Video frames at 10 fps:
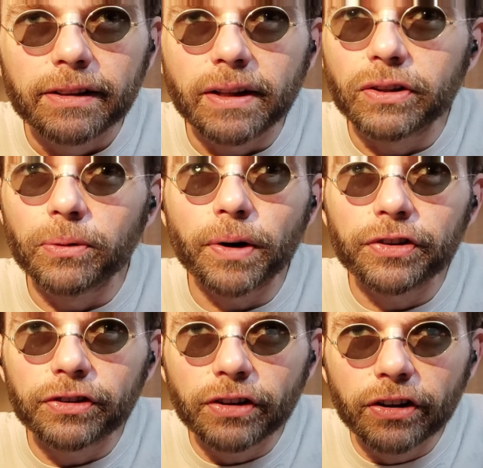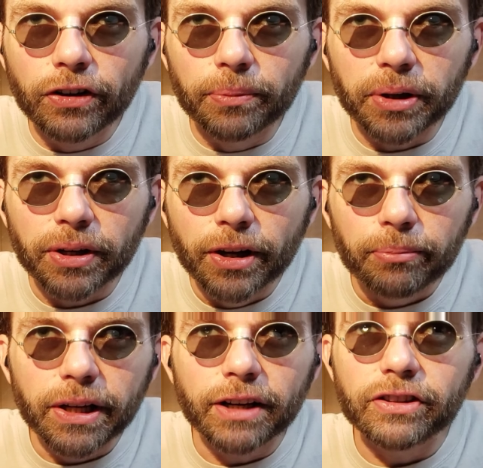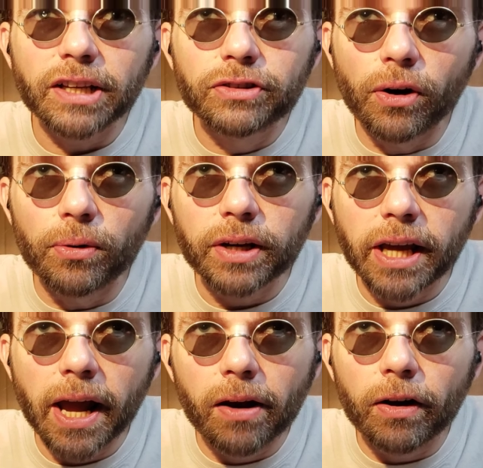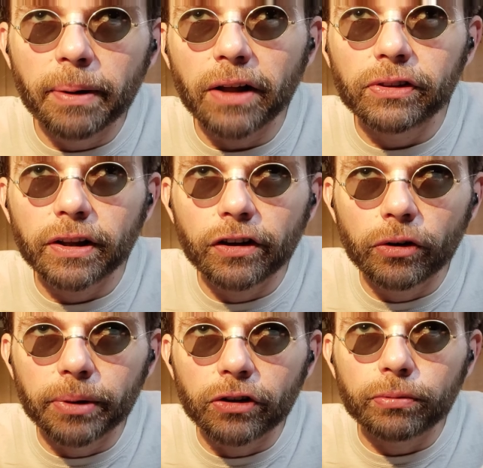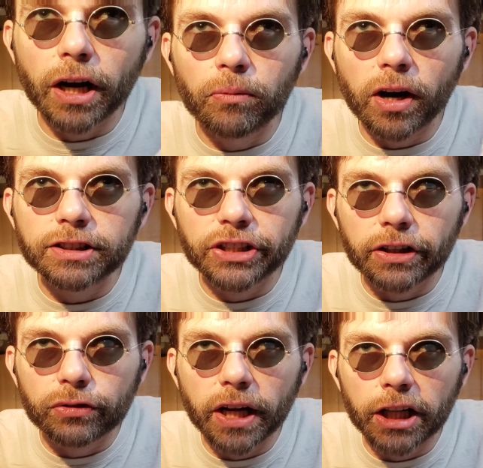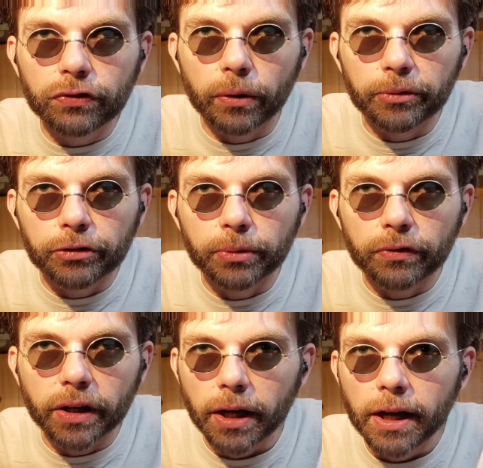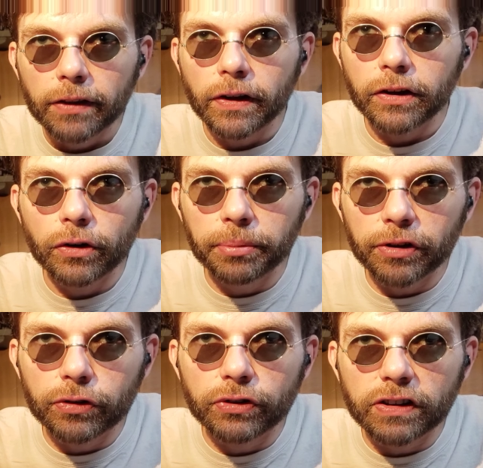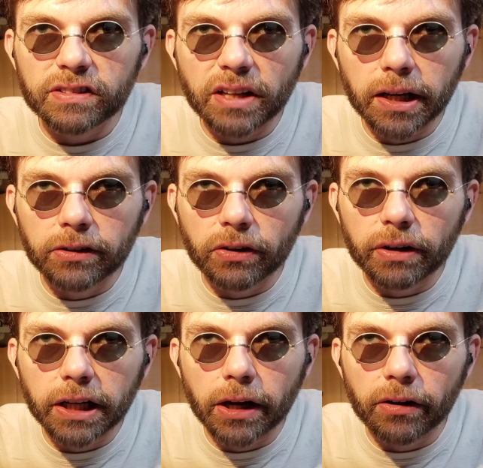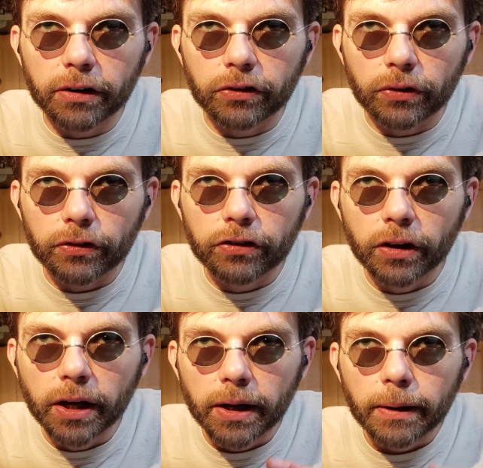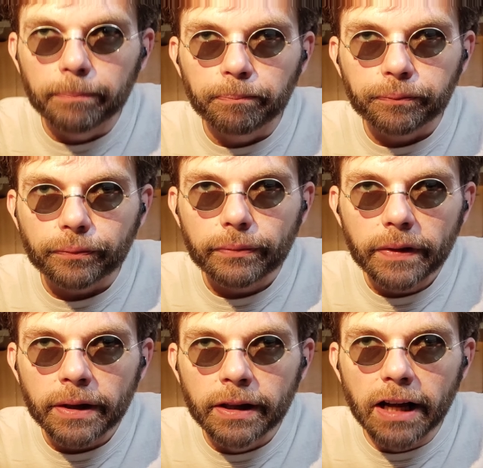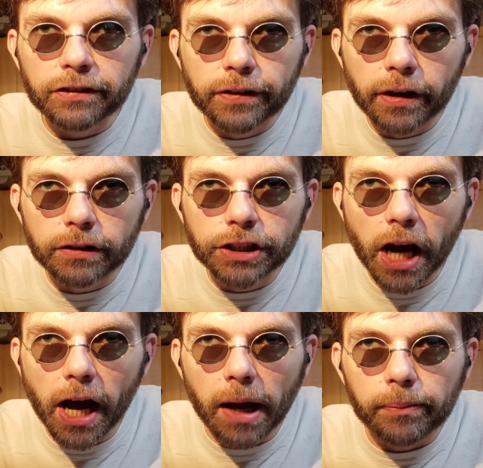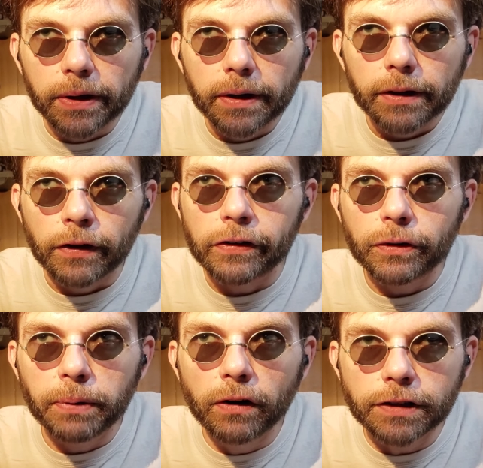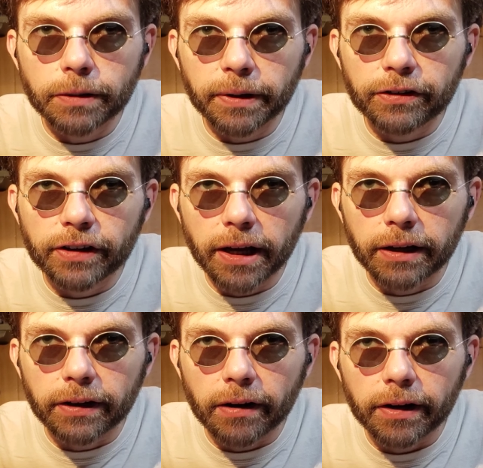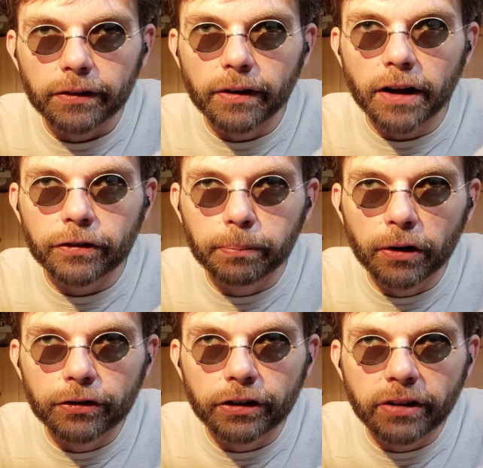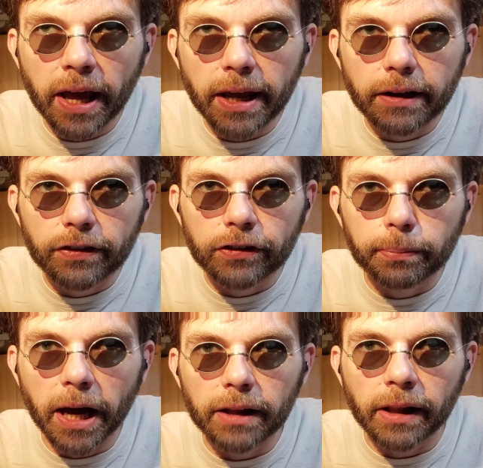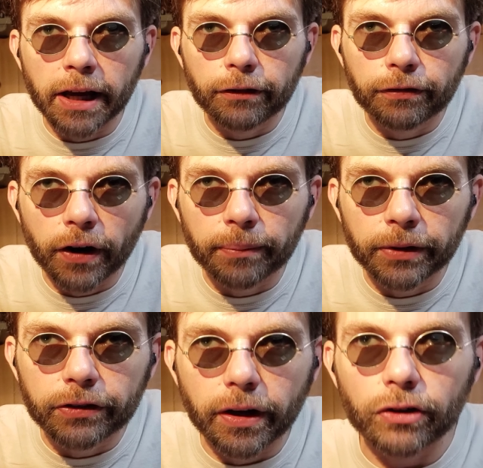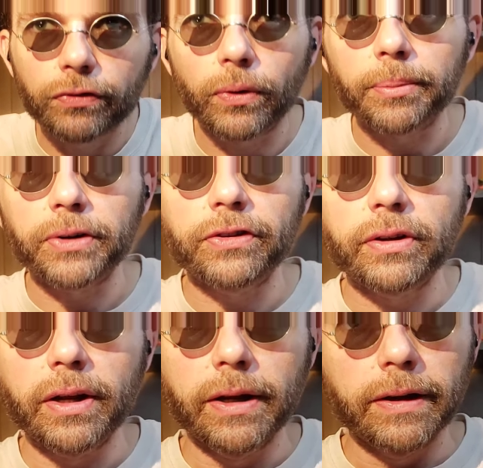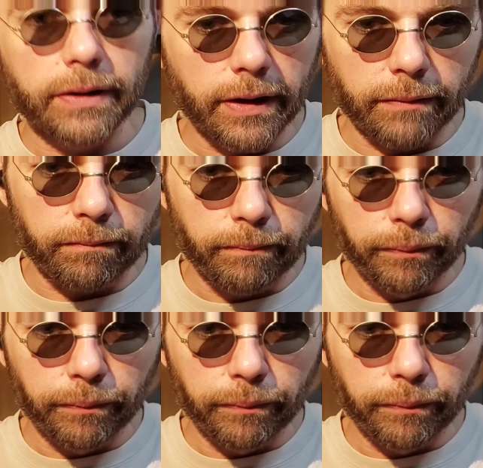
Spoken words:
that there wasn't a human, because I don't care about the humans when I'm watching a Transformers movie. The humans are just secondary characters. That's their job. They're supposed to be secondary. They're not supposed to take the spotlight from the Transformers. And